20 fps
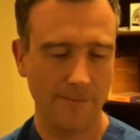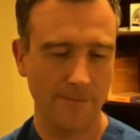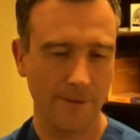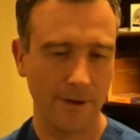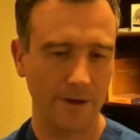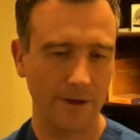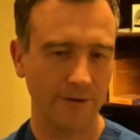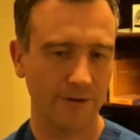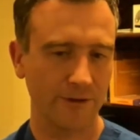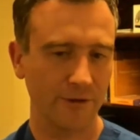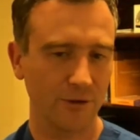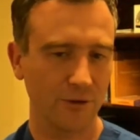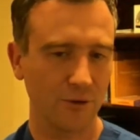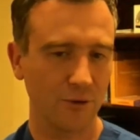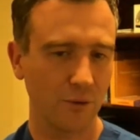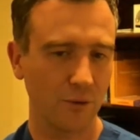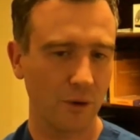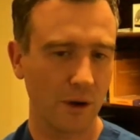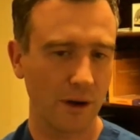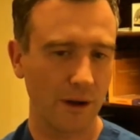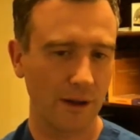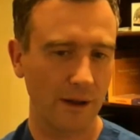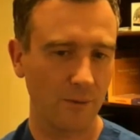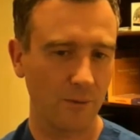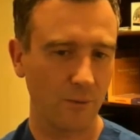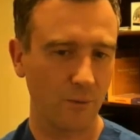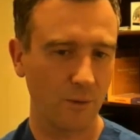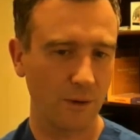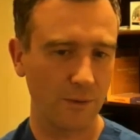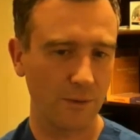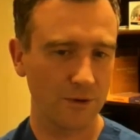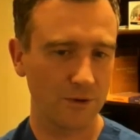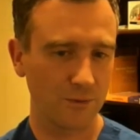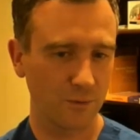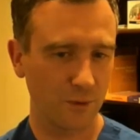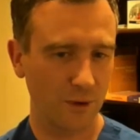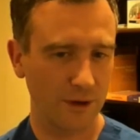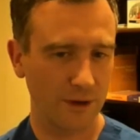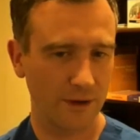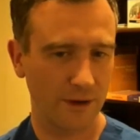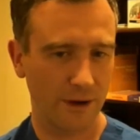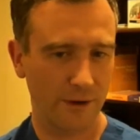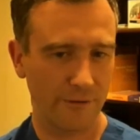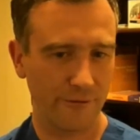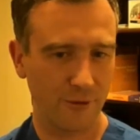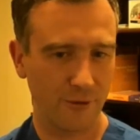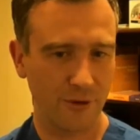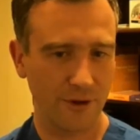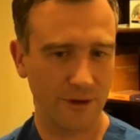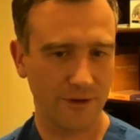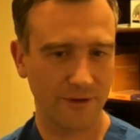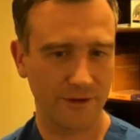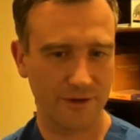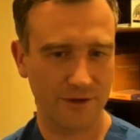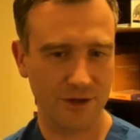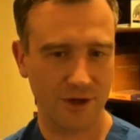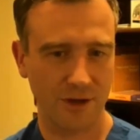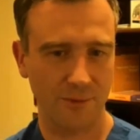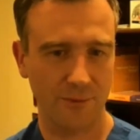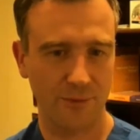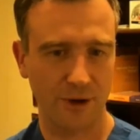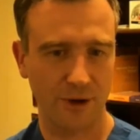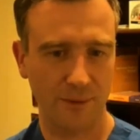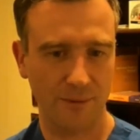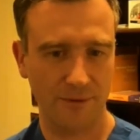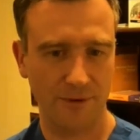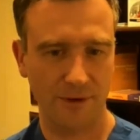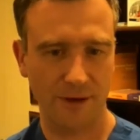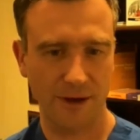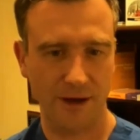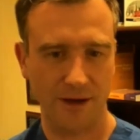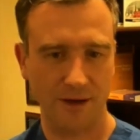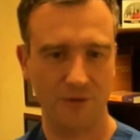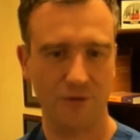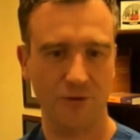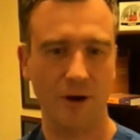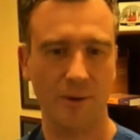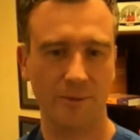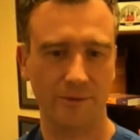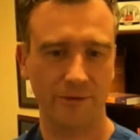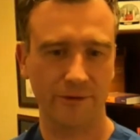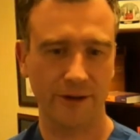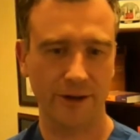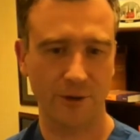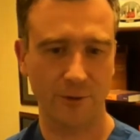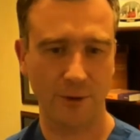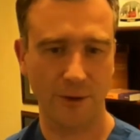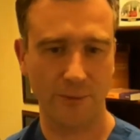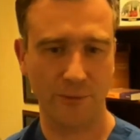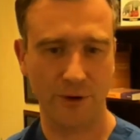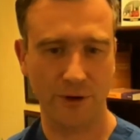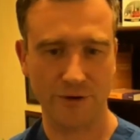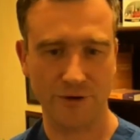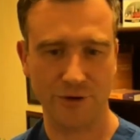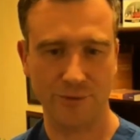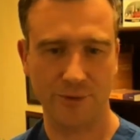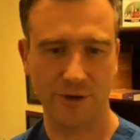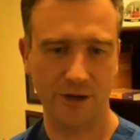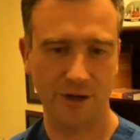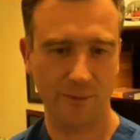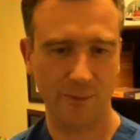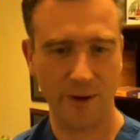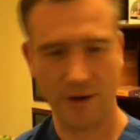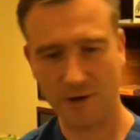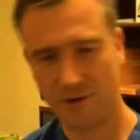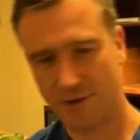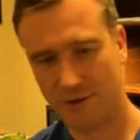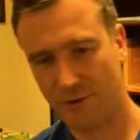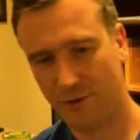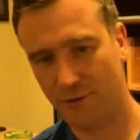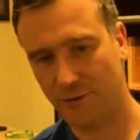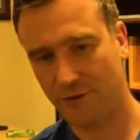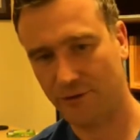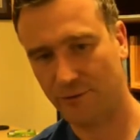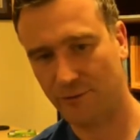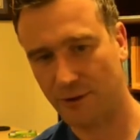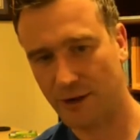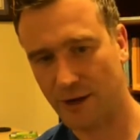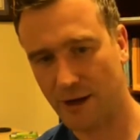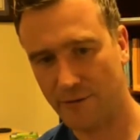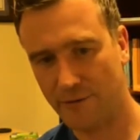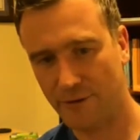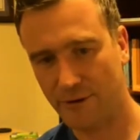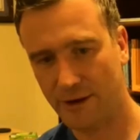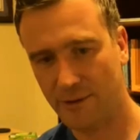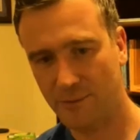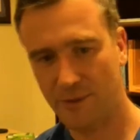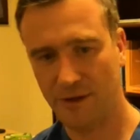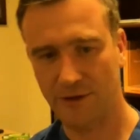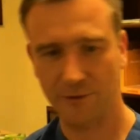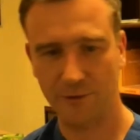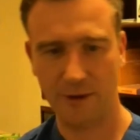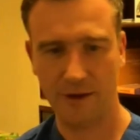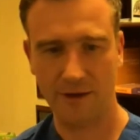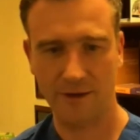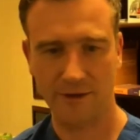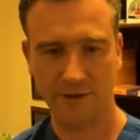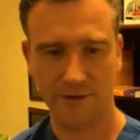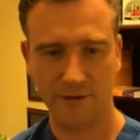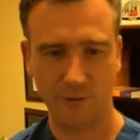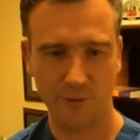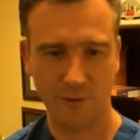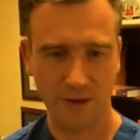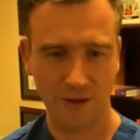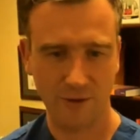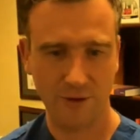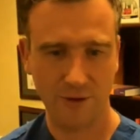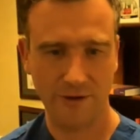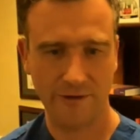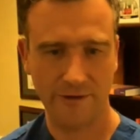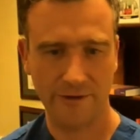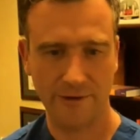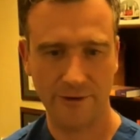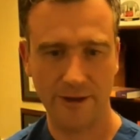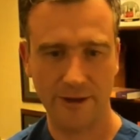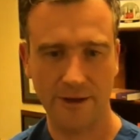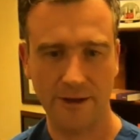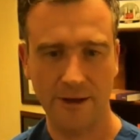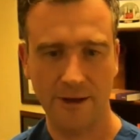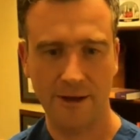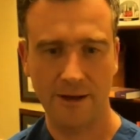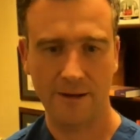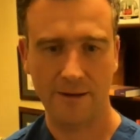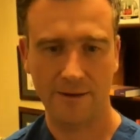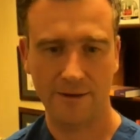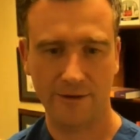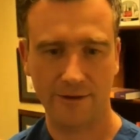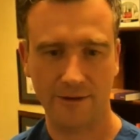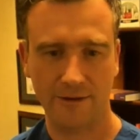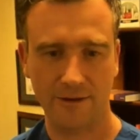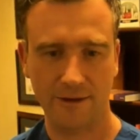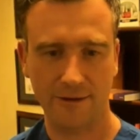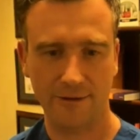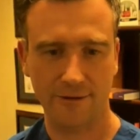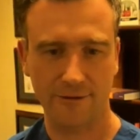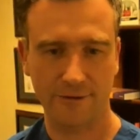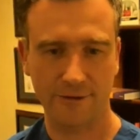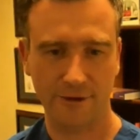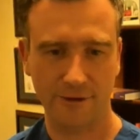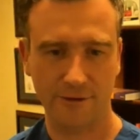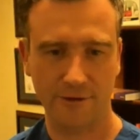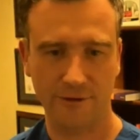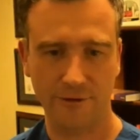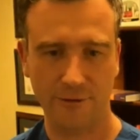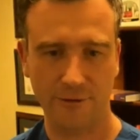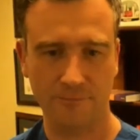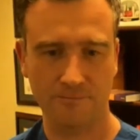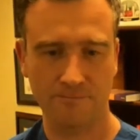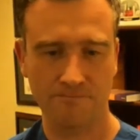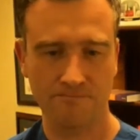And so we would want to avoid such abrupt drops in airway pressure. But in a patient who's recovering, meets readiness to wean criteria, this is less of a concern.